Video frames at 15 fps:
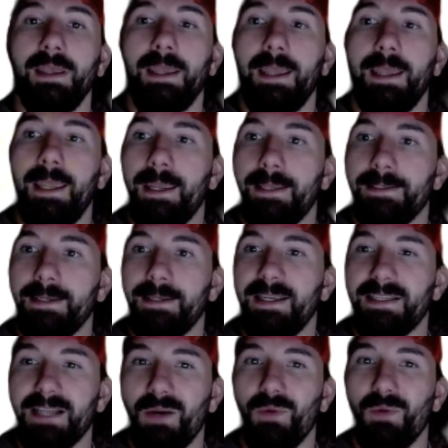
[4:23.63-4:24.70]
And
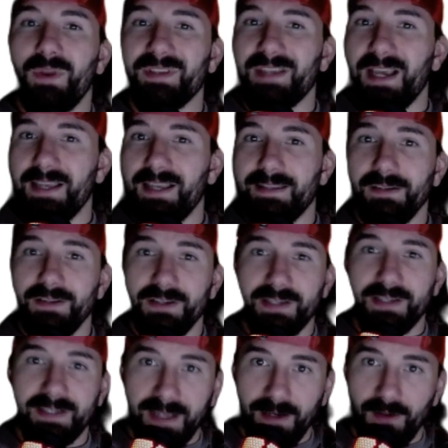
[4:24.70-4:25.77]
he's not one of those guys that'll
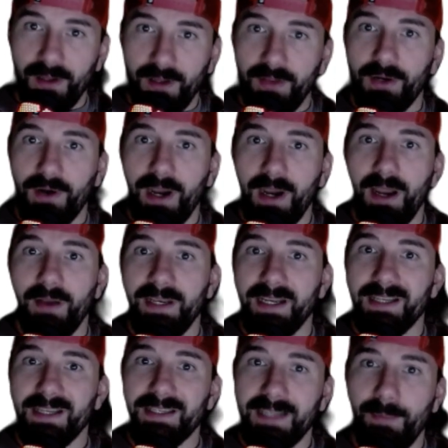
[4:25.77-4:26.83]
just settle on the ground and
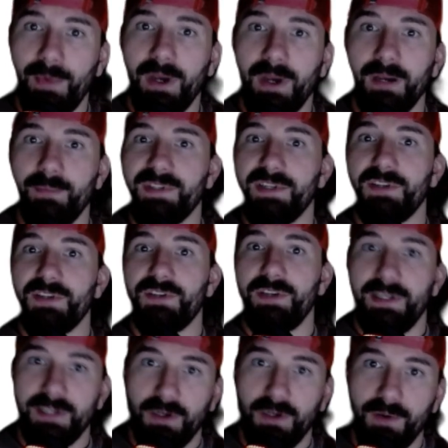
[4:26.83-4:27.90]
accept bottom position.
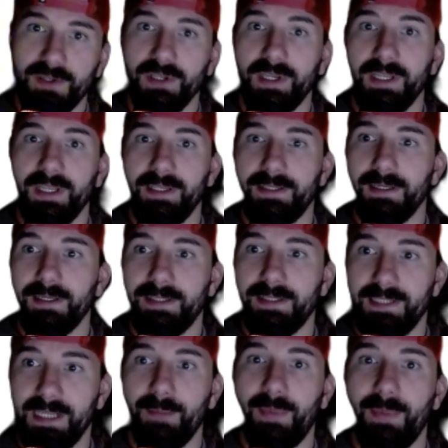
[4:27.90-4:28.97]
He's always looking to
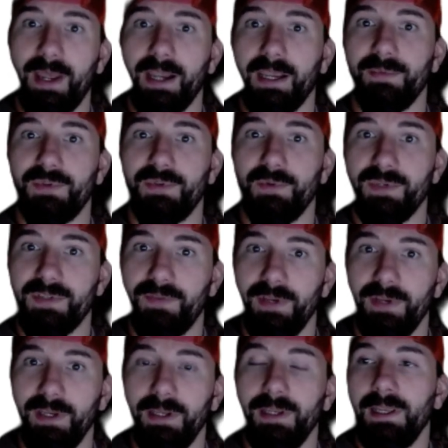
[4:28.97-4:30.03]
get back up to his
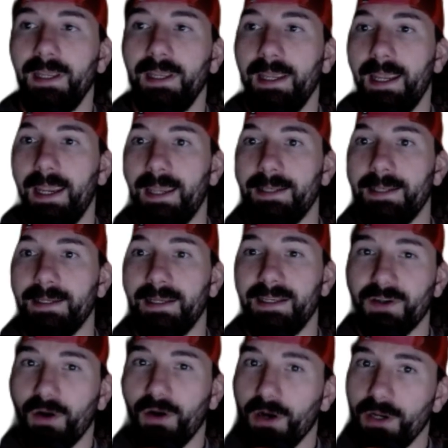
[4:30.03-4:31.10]
feet. And his
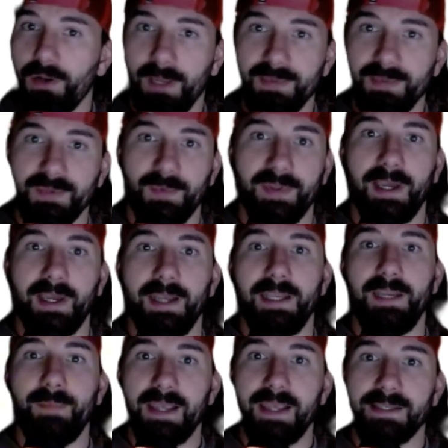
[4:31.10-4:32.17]
cardio helps him with that, and he
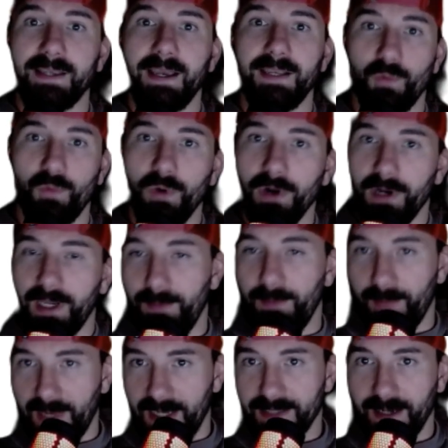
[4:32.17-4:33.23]
makes guys work. He
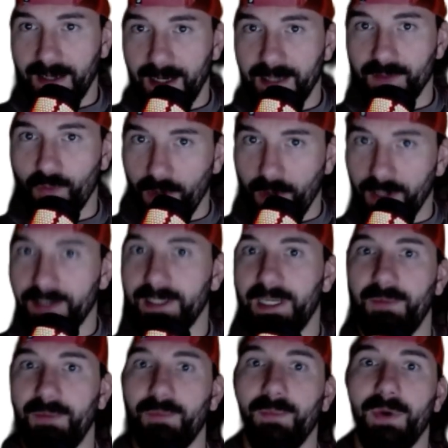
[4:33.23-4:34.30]
makes guys work to
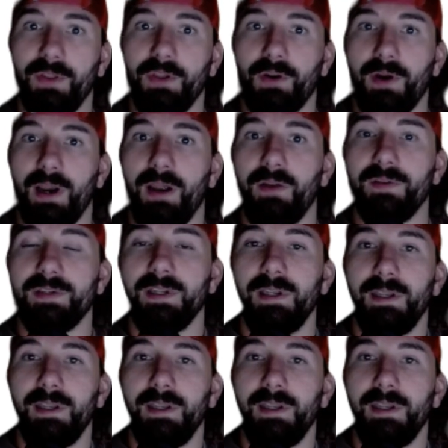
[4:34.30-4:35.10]
keep him on the ground.